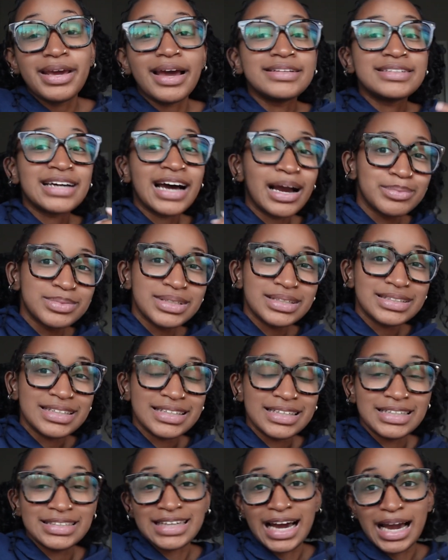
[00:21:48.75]
At times it did,
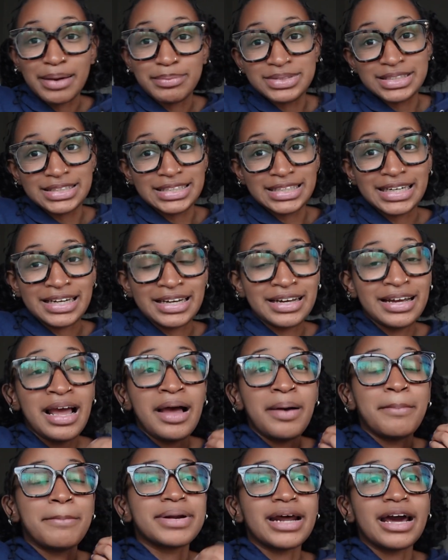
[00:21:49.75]
at times it didn't,
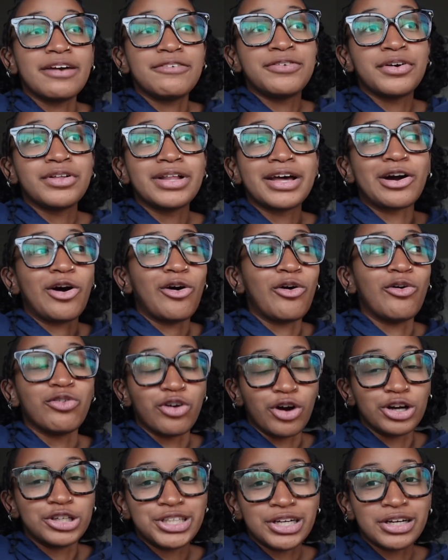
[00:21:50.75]
but I feel like
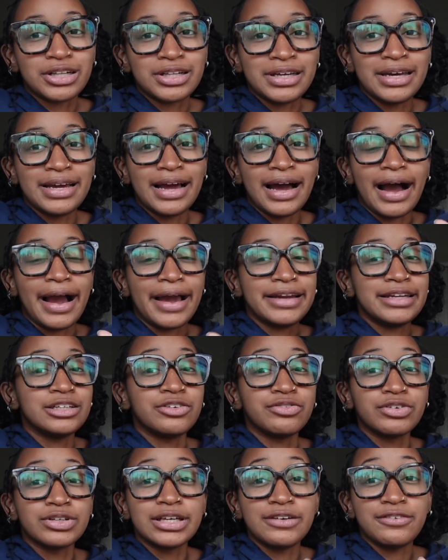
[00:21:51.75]
overarchingly I didn't
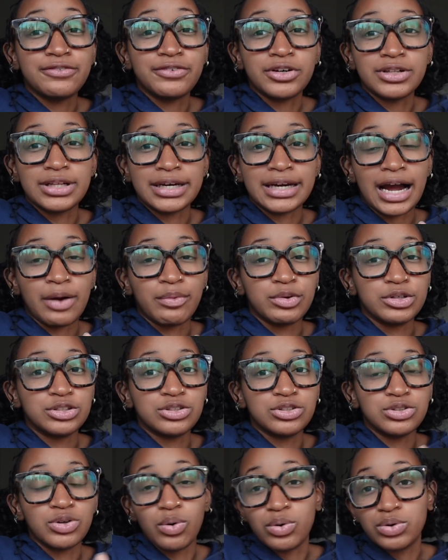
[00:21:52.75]
really feel like I was
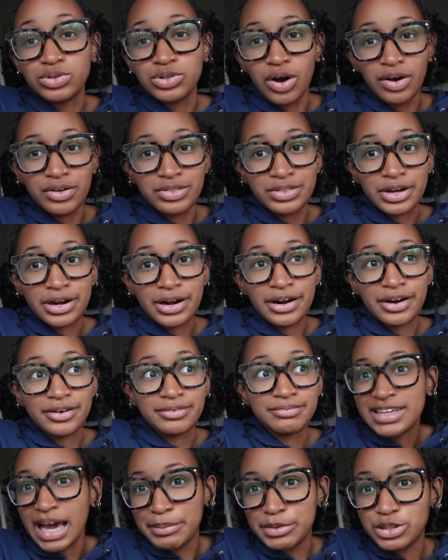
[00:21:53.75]
sold on their
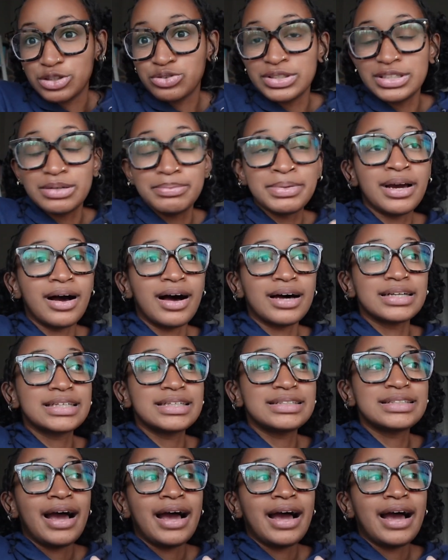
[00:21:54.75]
chemistry, to be honest.